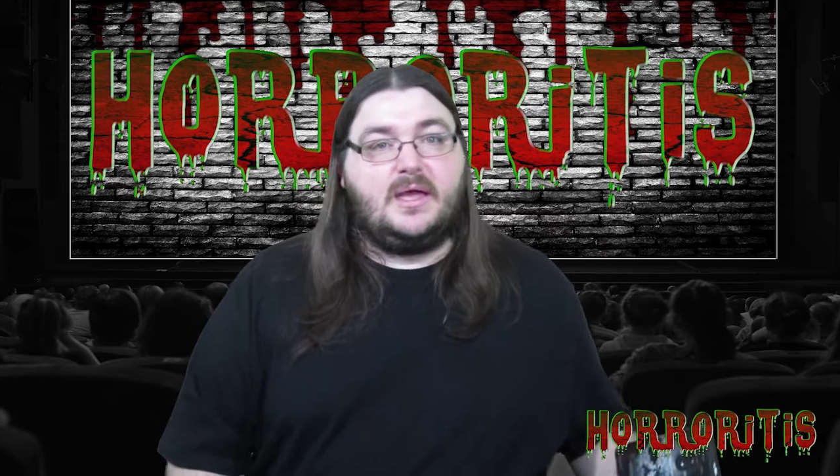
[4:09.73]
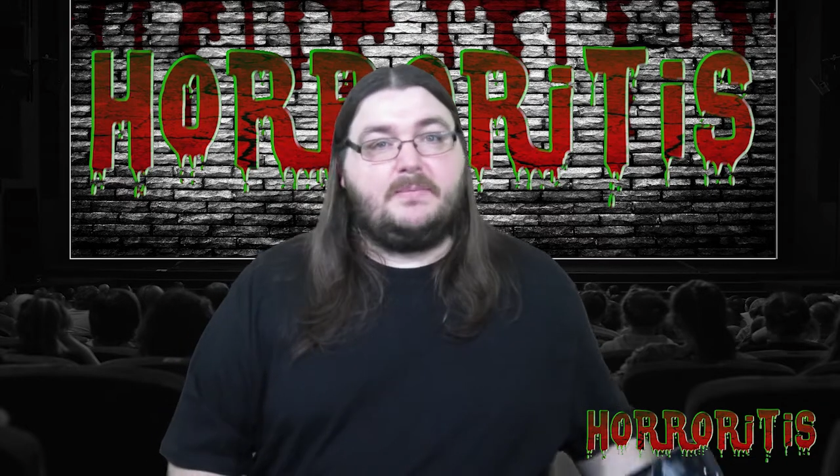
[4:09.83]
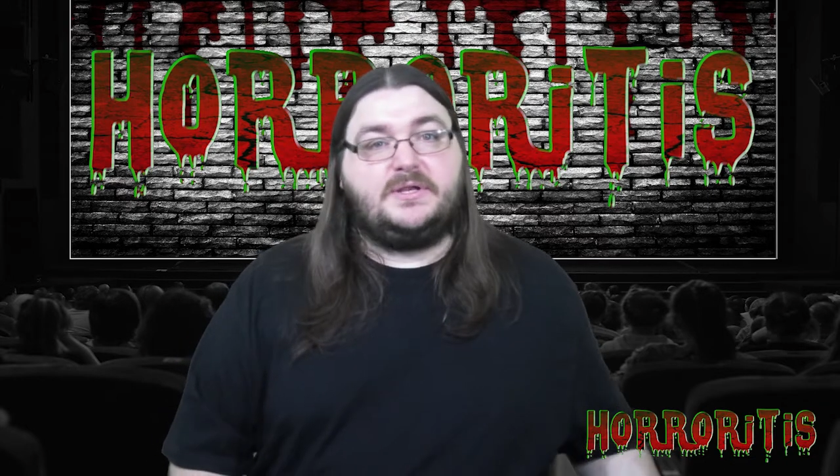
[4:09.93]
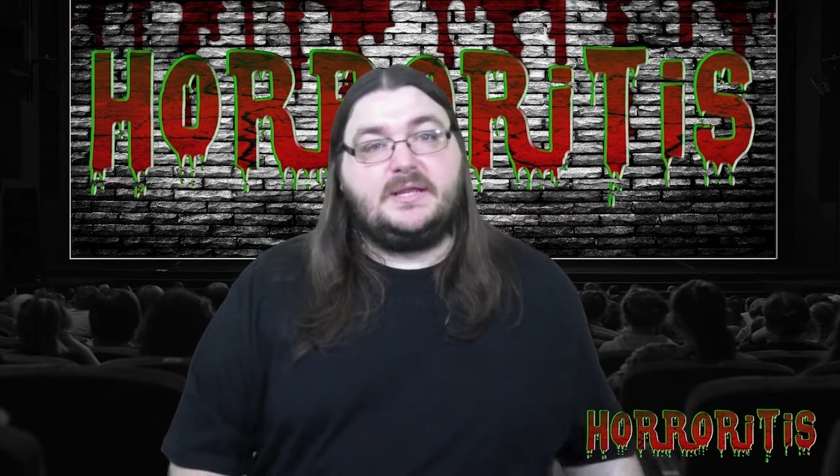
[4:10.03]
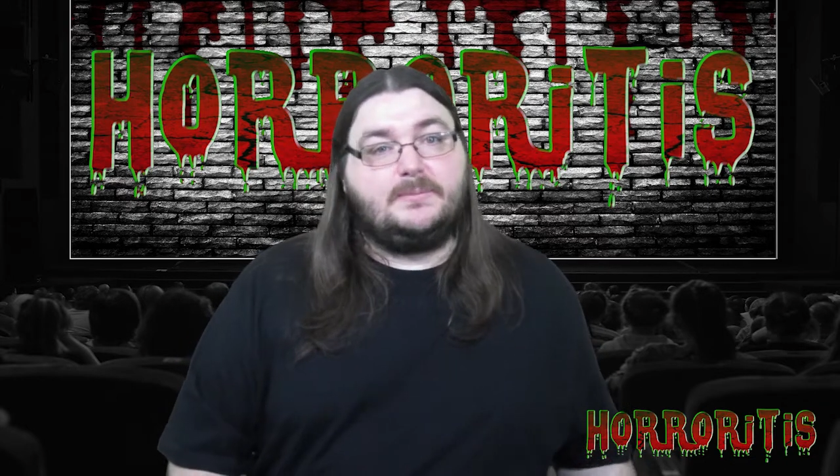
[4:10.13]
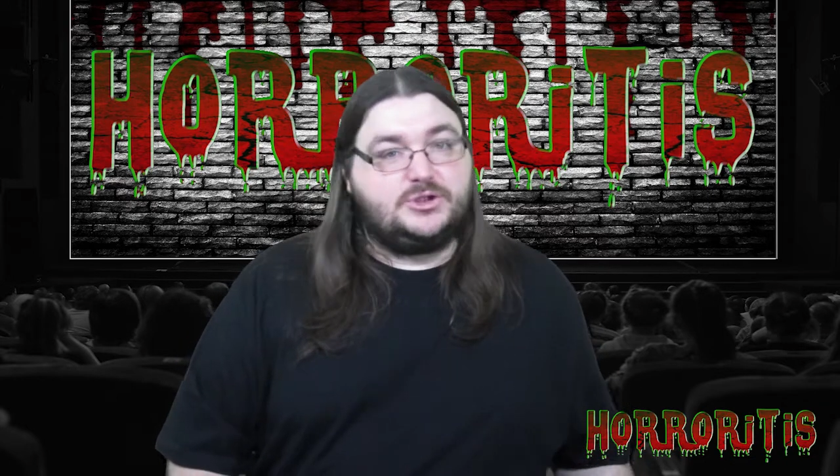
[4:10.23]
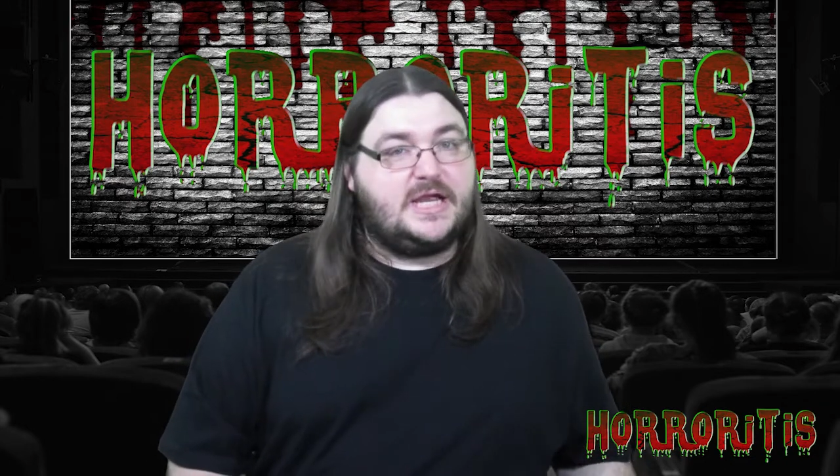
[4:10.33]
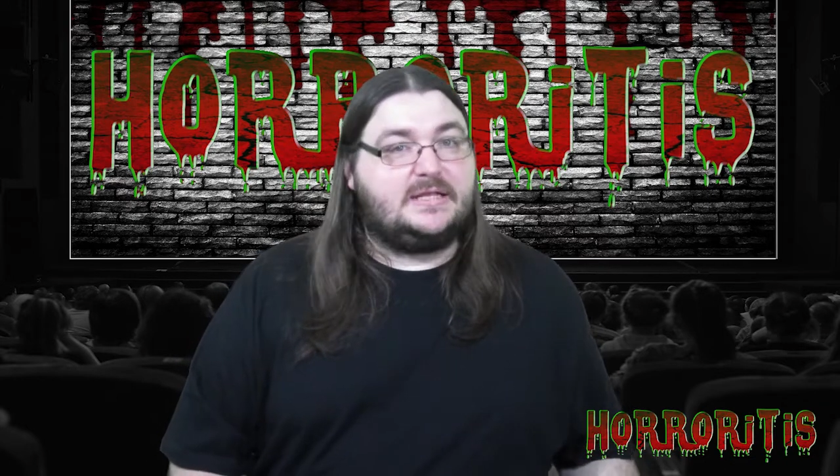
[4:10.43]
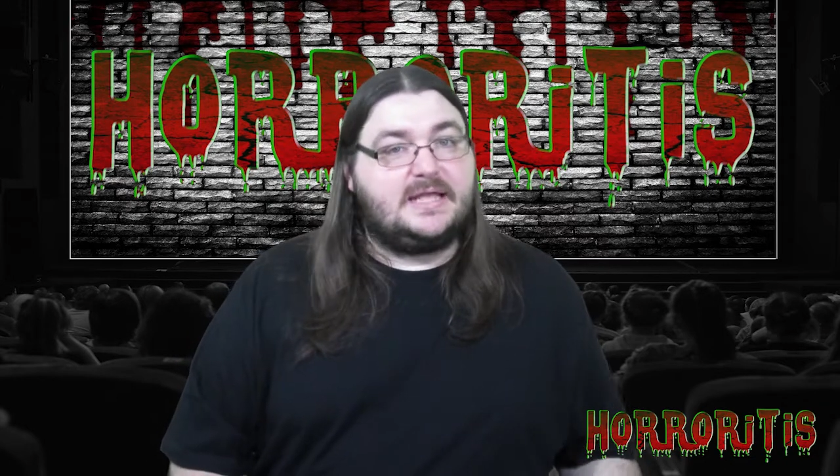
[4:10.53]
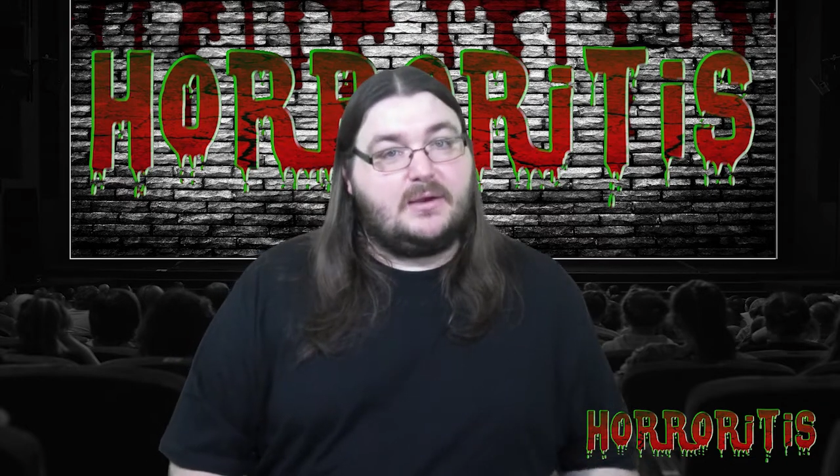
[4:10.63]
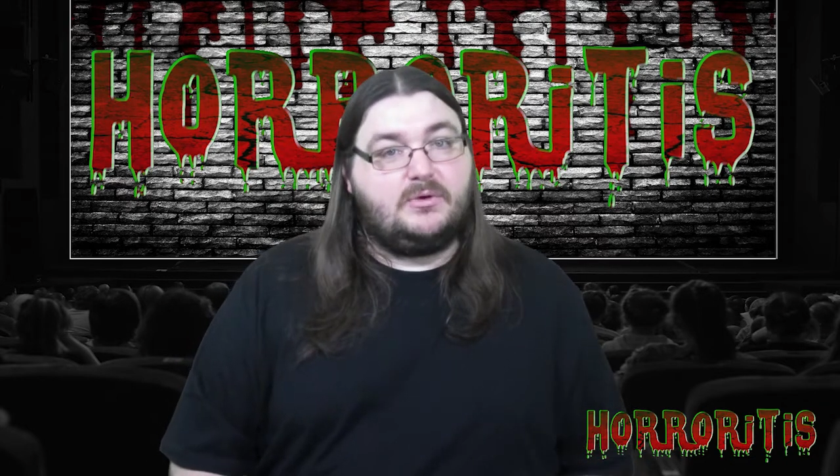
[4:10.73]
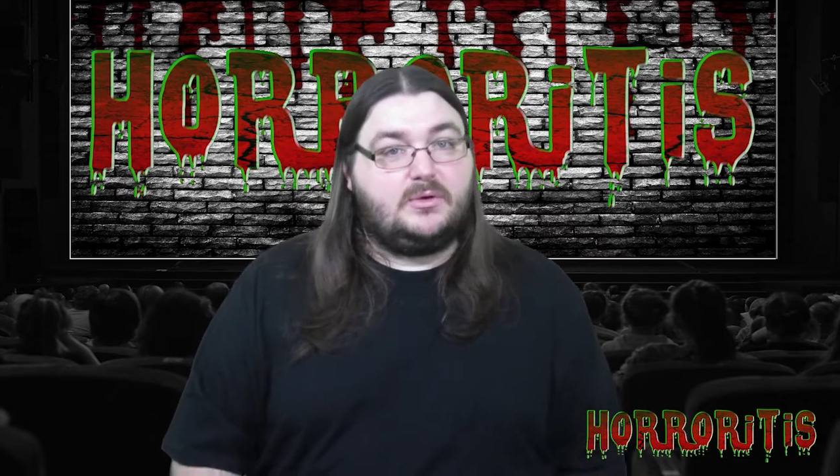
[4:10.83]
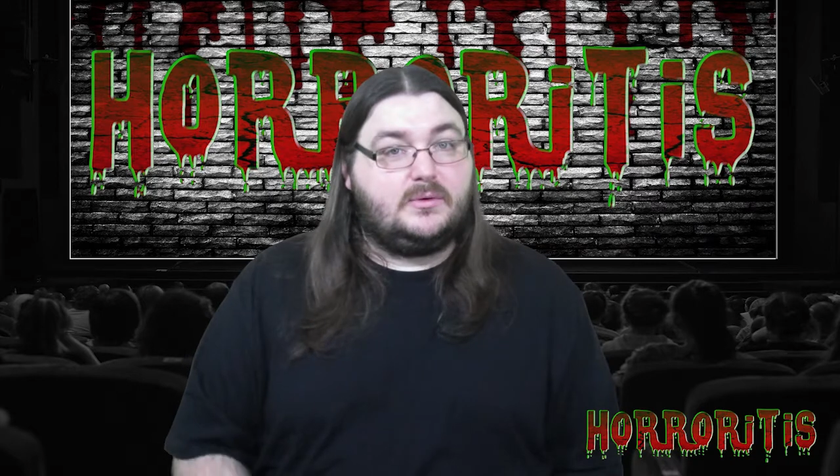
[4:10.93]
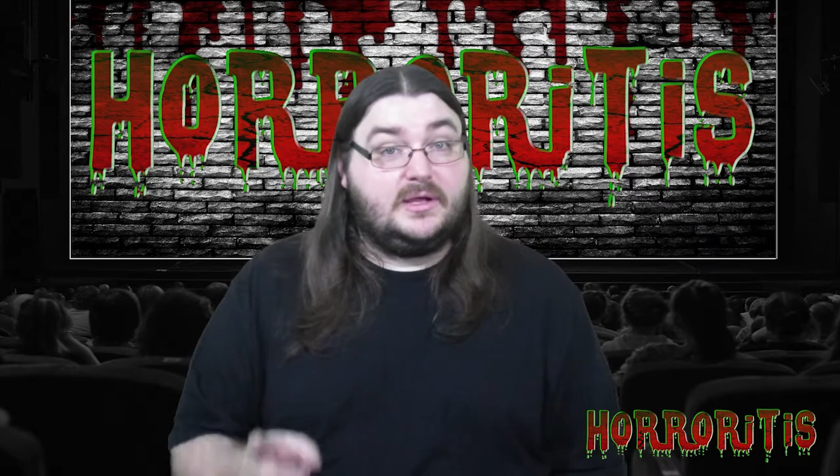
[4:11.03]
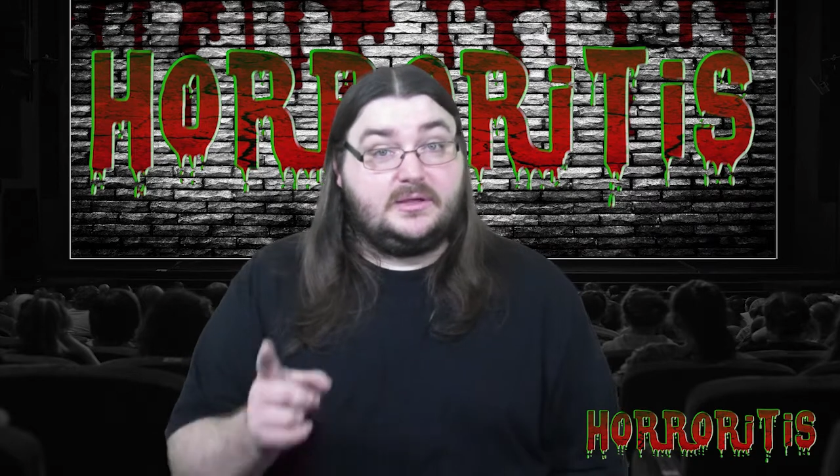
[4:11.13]
I'm going to double check that
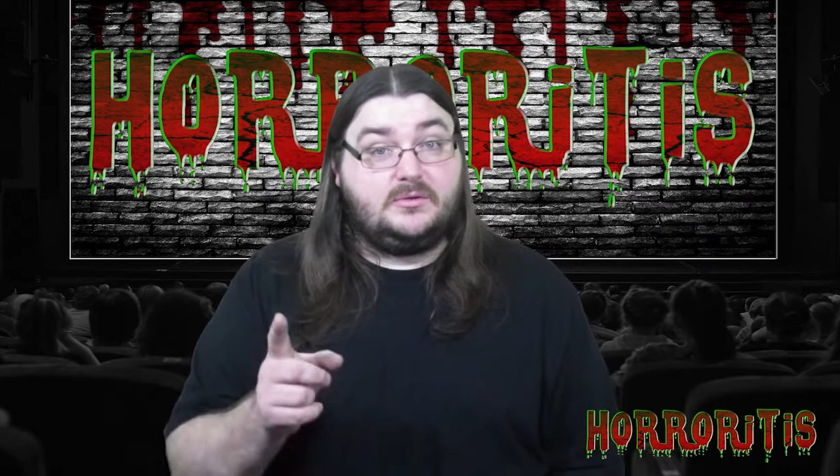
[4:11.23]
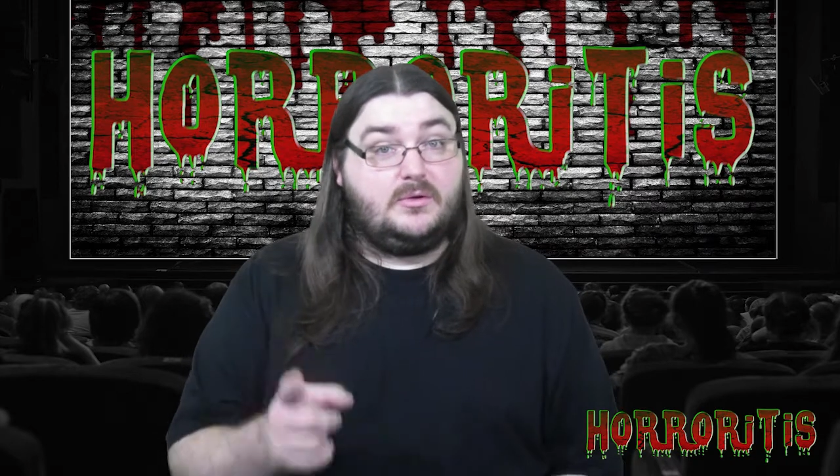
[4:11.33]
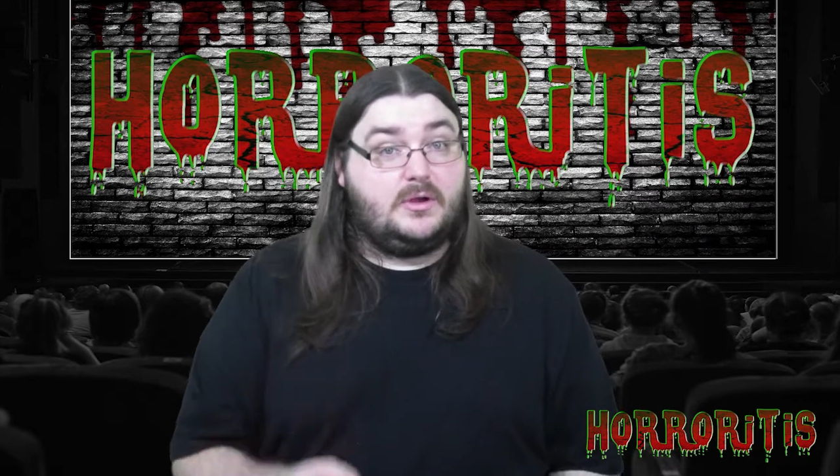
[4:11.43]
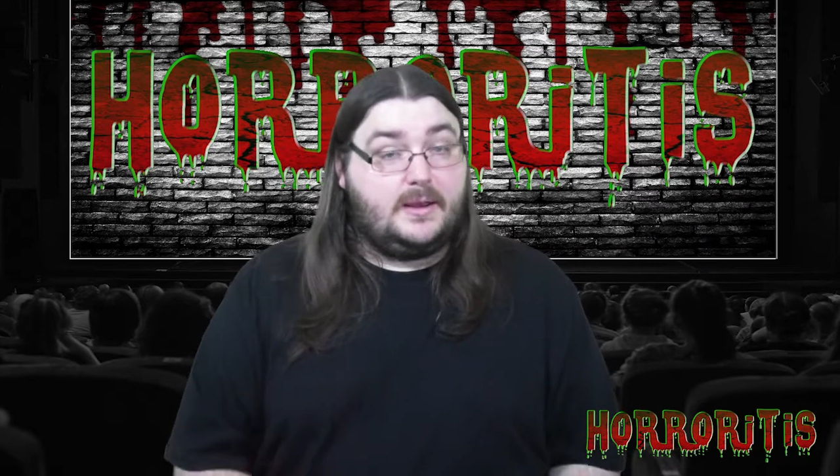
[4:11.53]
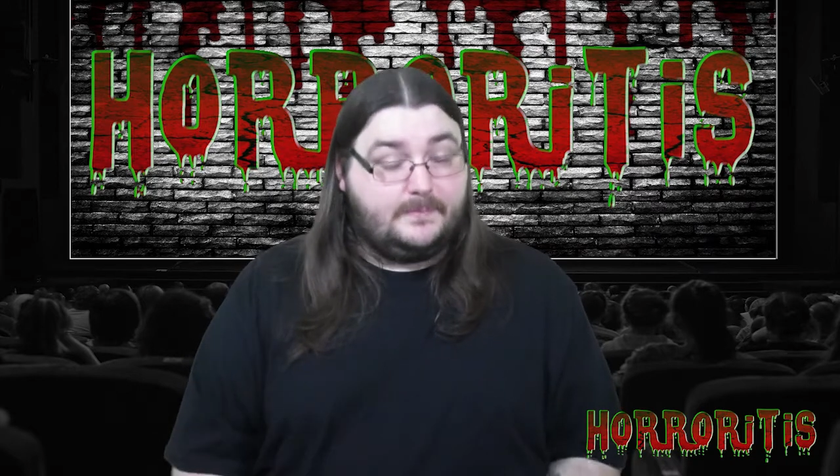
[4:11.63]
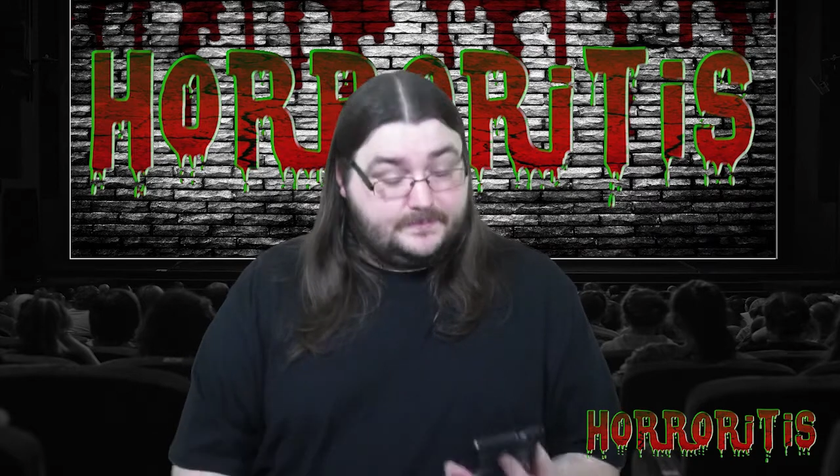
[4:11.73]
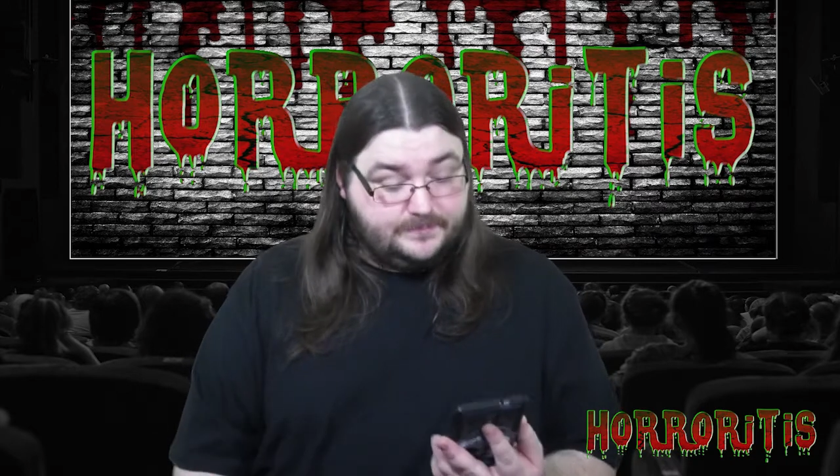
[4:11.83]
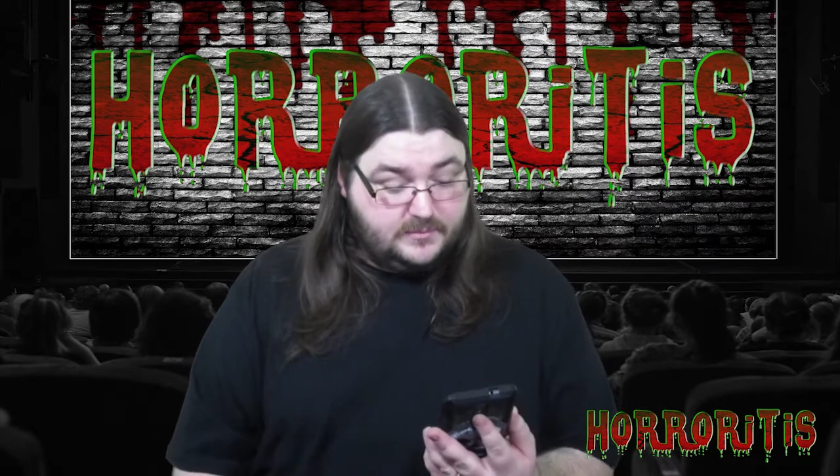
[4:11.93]
real quick. You hold on.